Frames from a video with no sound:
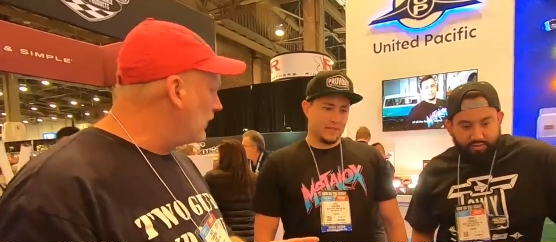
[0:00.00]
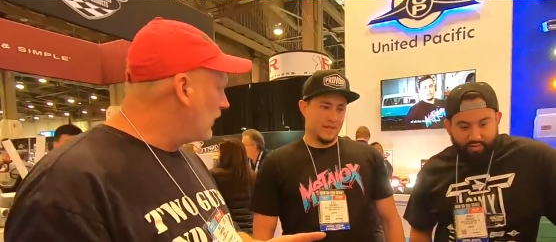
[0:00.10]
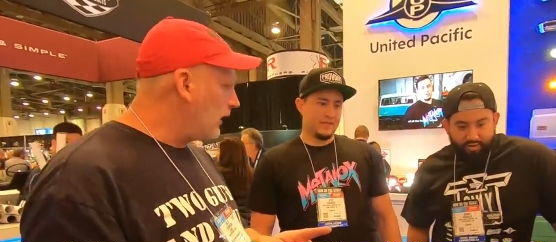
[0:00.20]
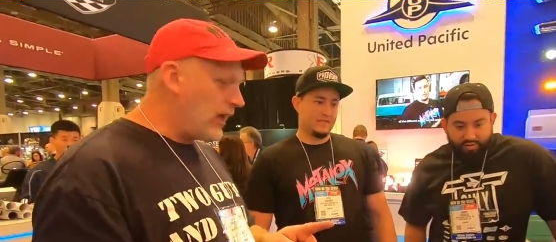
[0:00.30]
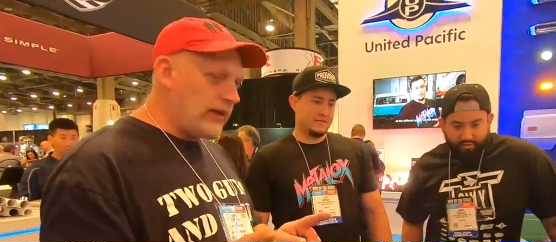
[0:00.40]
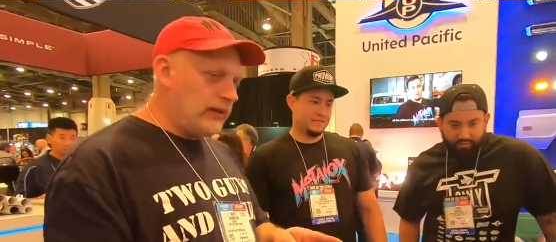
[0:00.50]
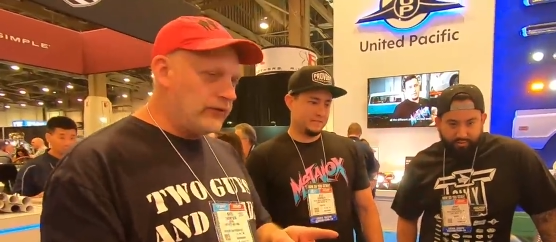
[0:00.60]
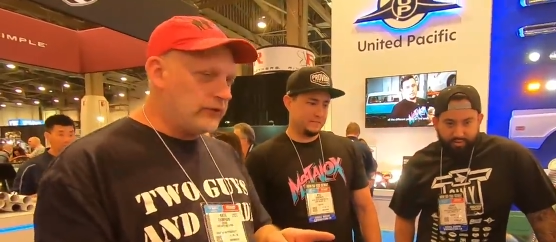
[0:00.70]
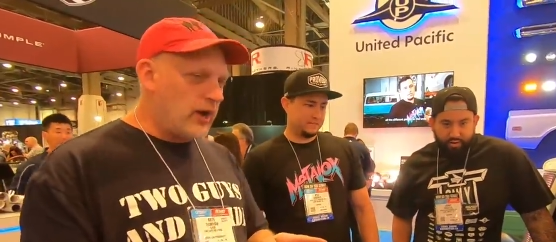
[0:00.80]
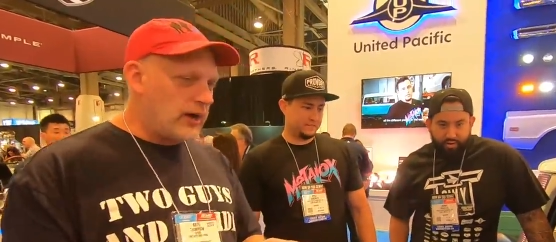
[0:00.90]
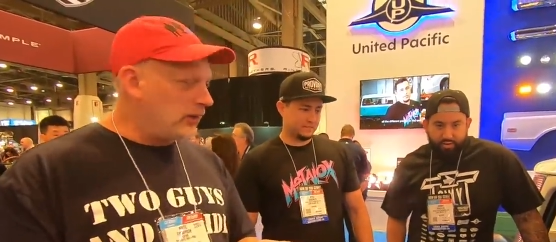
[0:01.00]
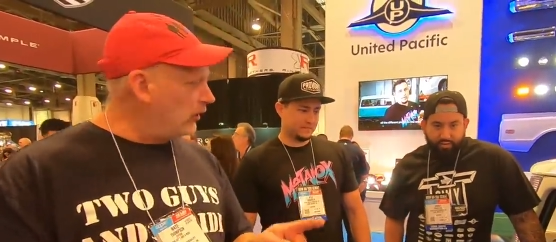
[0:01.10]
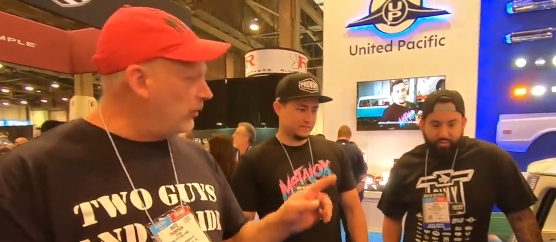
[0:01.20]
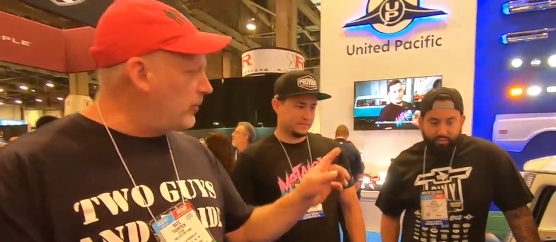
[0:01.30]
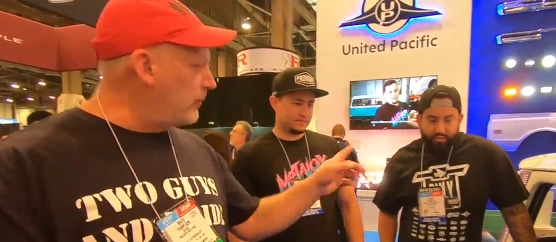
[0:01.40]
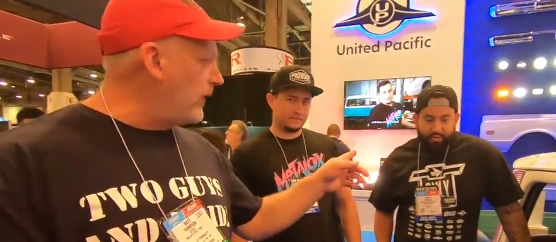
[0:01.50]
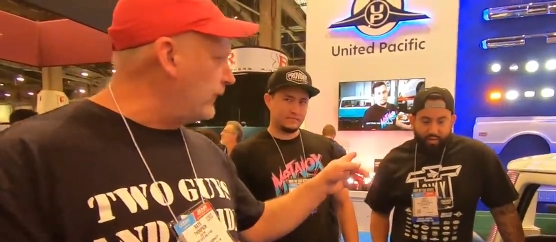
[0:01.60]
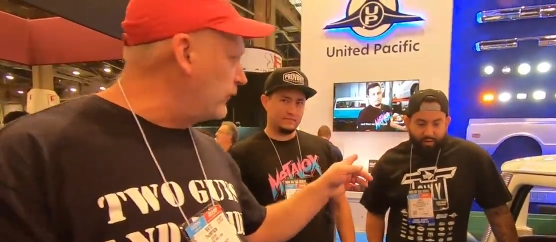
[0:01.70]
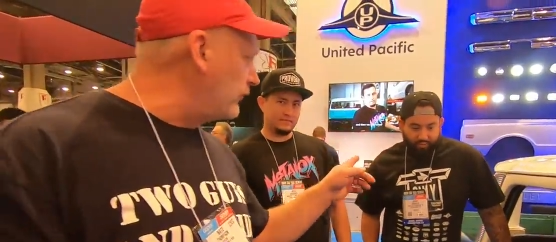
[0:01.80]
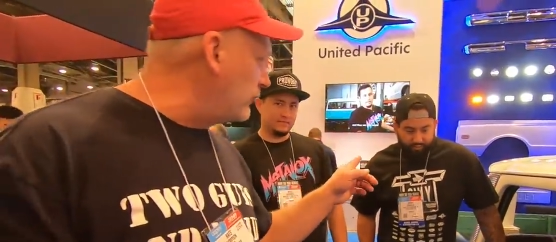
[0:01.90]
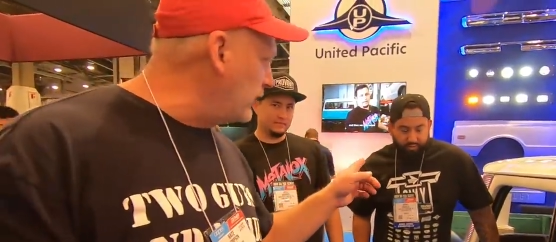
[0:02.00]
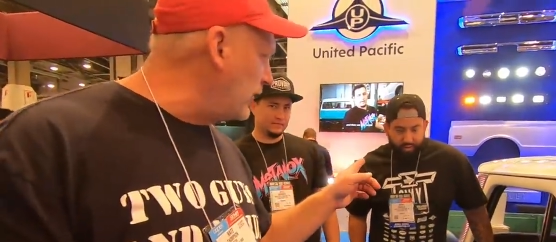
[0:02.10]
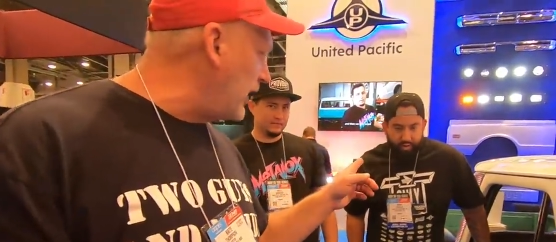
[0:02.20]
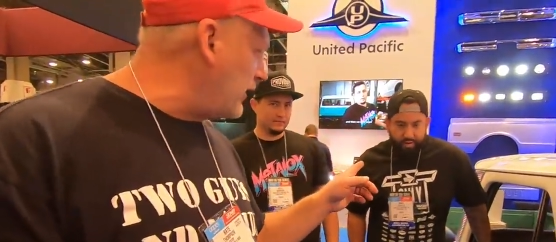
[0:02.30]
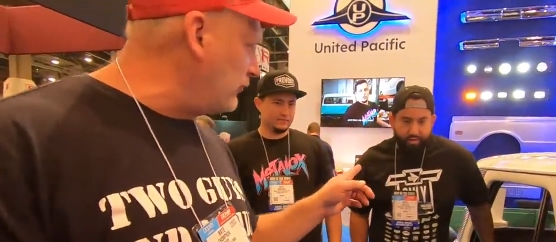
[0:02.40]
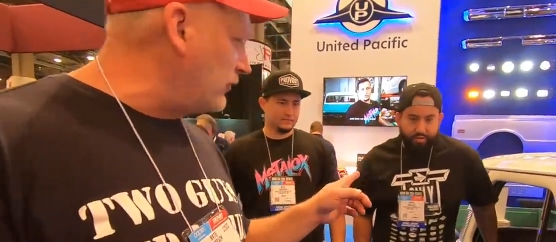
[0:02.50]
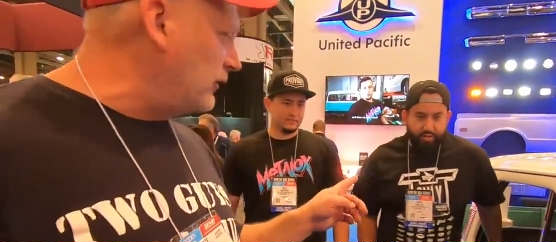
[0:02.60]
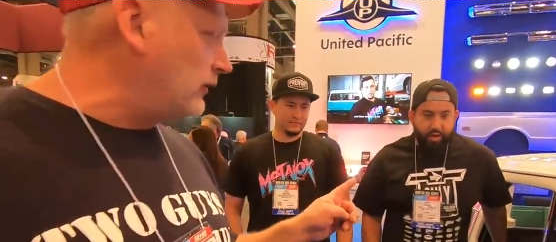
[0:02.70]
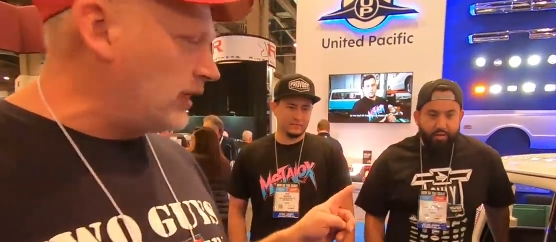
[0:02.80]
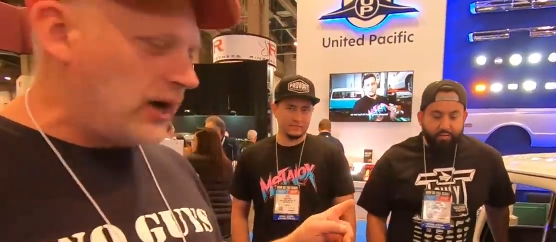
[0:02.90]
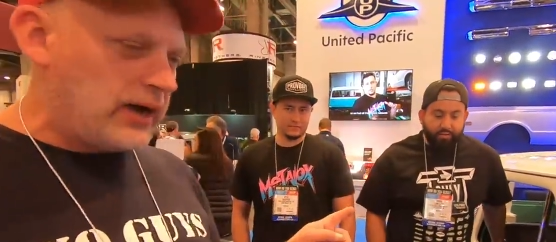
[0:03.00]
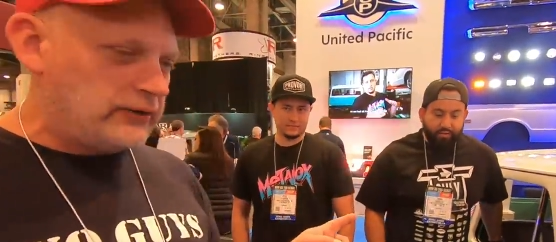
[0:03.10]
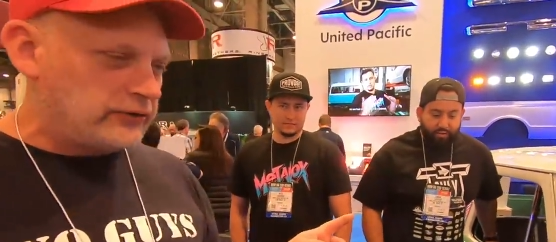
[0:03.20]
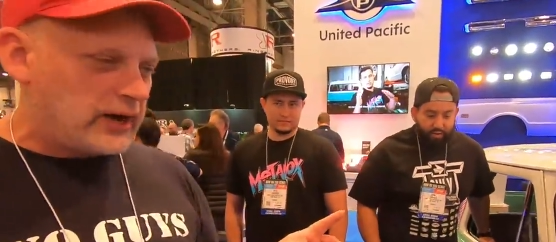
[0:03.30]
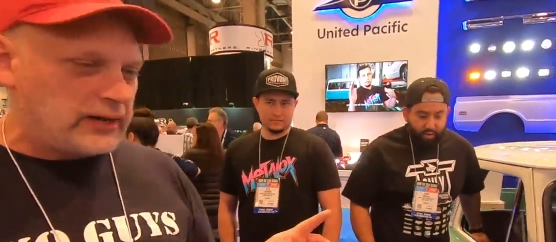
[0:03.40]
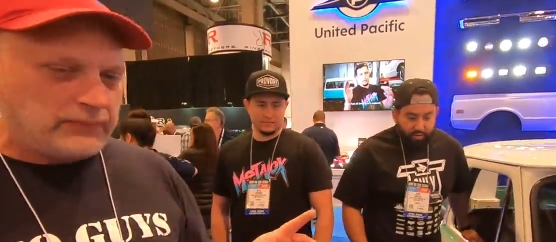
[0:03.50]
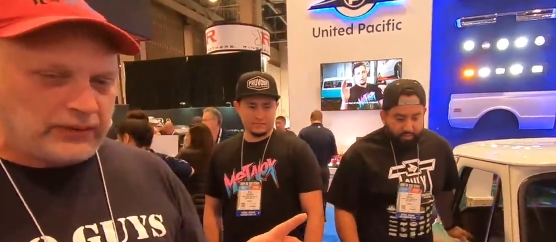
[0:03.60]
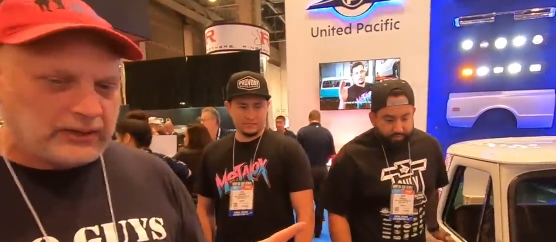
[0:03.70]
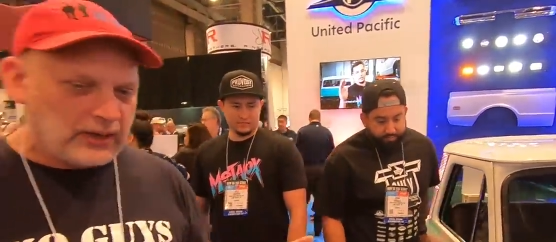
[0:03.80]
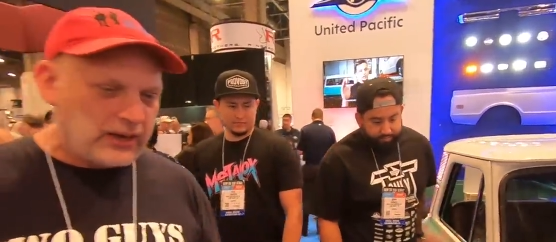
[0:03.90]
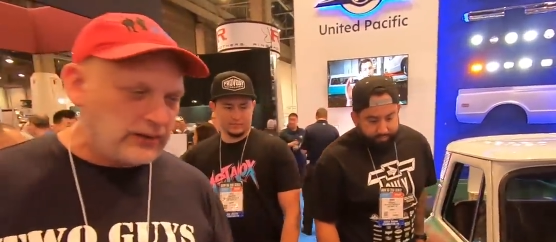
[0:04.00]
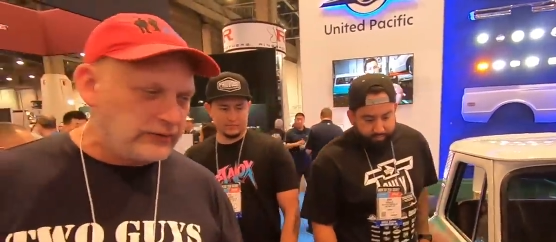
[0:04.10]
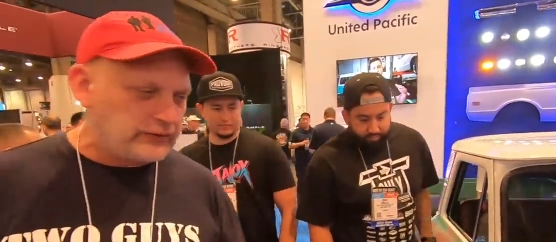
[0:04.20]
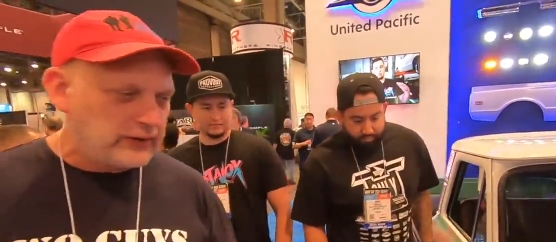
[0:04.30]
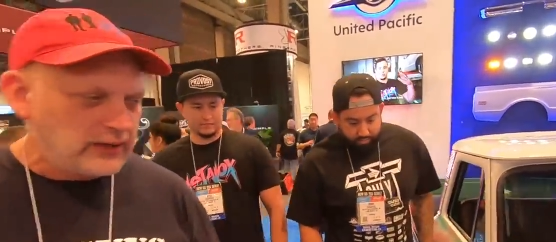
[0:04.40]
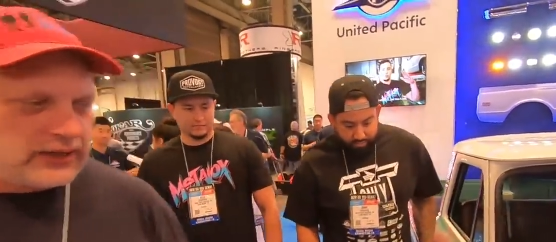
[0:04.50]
Speaker 1: okay, and let's talk a little bit about this unique engine, Johnny, because